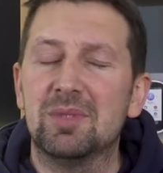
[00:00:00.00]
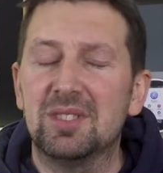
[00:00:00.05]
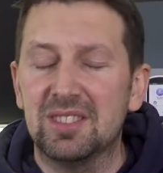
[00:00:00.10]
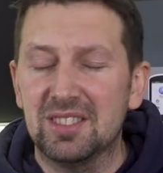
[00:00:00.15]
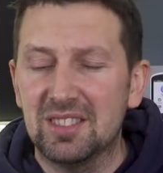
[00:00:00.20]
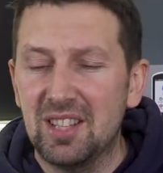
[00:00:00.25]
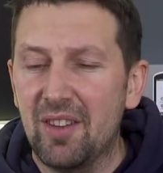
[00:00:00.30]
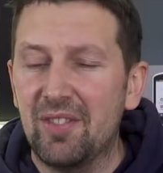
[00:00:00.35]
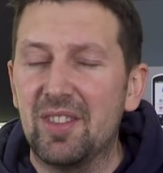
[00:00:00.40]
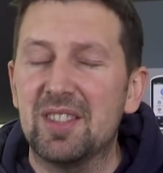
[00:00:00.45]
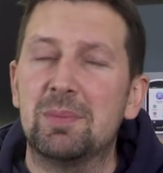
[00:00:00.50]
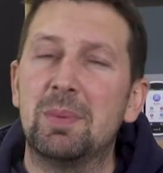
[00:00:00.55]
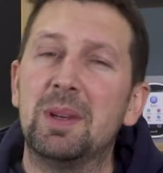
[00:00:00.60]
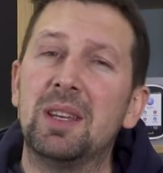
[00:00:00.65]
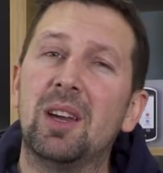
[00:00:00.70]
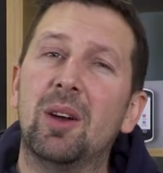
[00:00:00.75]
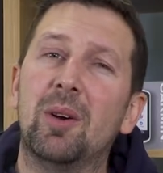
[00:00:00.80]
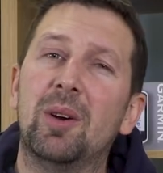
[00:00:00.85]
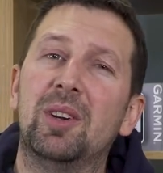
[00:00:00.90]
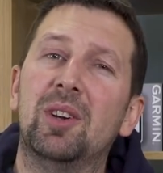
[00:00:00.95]
stuff that's
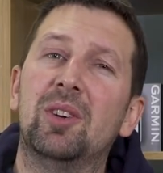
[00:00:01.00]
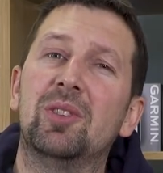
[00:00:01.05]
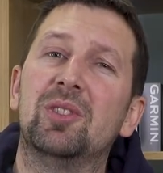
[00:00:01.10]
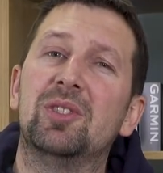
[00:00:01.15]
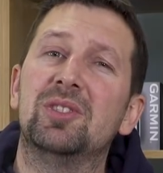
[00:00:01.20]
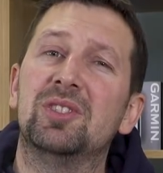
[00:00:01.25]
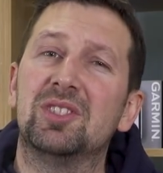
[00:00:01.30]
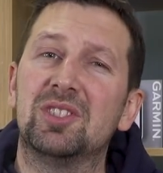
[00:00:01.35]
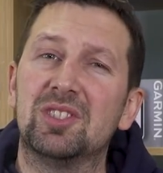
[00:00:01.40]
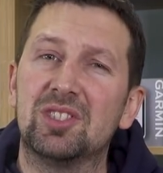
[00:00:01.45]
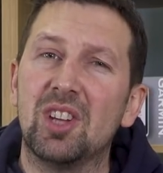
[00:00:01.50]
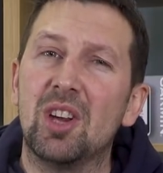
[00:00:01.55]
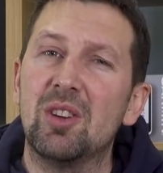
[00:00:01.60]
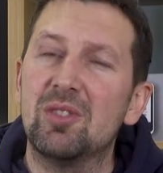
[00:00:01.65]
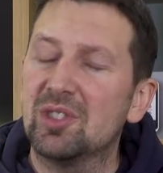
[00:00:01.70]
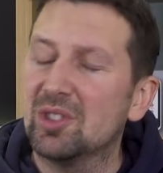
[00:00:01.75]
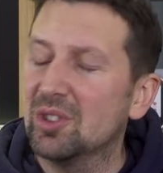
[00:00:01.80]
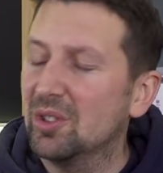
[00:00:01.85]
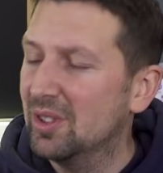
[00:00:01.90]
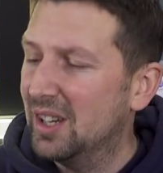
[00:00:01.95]
been going on on
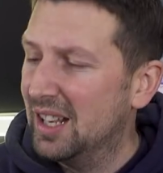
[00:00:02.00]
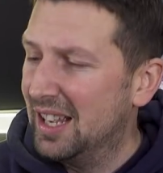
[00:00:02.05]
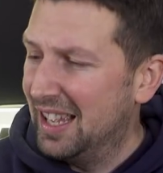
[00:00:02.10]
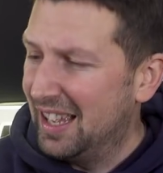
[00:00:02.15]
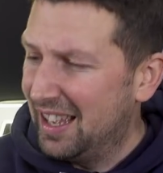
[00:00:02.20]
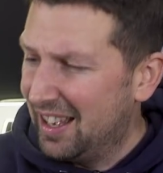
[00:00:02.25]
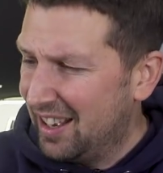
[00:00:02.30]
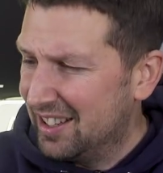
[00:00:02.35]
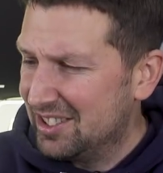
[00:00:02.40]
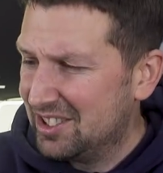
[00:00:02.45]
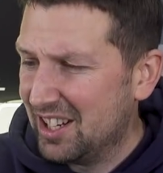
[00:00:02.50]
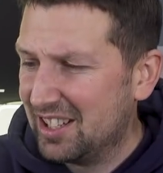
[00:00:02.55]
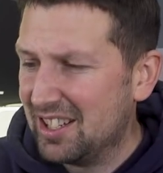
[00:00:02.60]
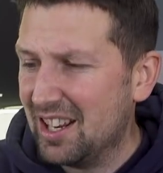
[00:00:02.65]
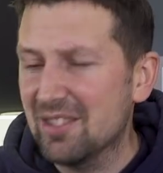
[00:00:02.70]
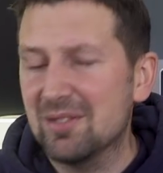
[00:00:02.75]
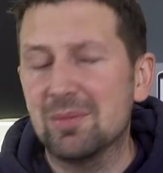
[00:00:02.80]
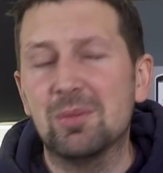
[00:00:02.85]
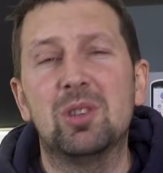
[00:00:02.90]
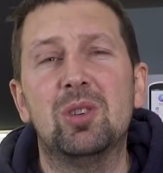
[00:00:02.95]
social. Checked
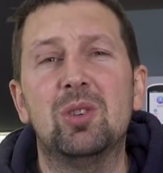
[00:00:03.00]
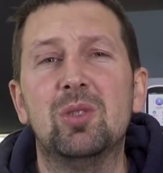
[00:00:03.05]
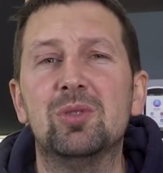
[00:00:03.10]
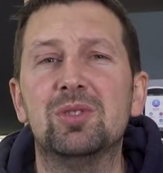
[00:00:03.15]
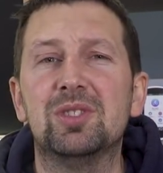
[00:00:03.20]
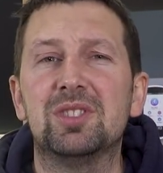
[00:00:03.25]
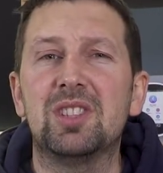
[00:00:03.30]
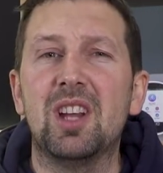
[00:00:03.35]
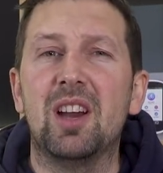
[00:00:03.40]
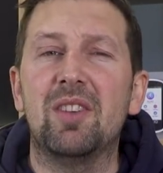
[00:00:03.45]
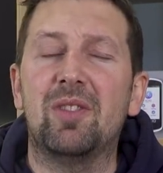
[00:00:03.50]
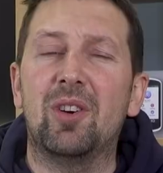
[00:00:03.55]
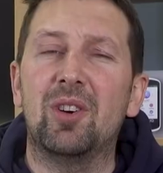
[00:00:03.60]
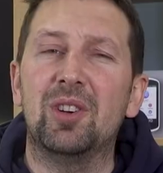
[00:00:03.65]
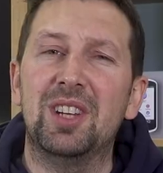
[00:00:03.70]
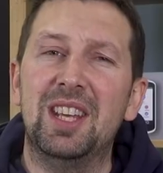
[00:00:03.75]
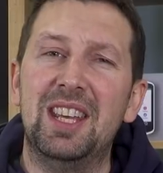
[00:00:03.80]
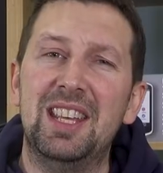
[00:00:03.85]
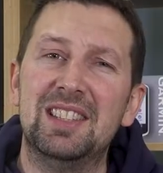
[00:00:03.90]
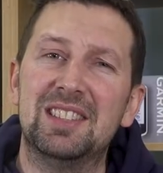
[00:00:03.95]
out some cool stuff
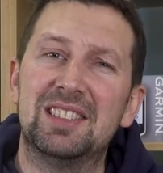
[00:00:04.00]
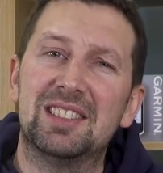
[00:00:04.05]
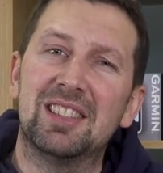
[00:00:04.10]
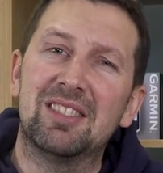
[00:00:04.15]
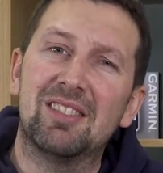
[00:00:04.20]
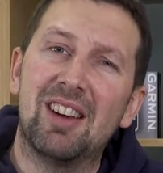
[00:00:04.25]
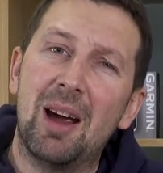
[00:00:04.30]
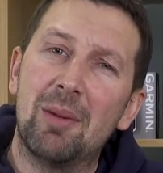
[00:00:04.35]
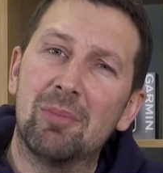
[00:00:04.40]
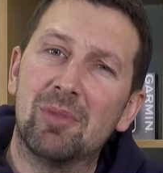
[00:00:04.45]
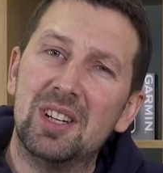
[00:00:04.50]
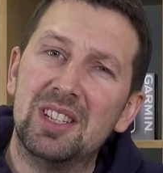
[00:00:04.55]
on Instagram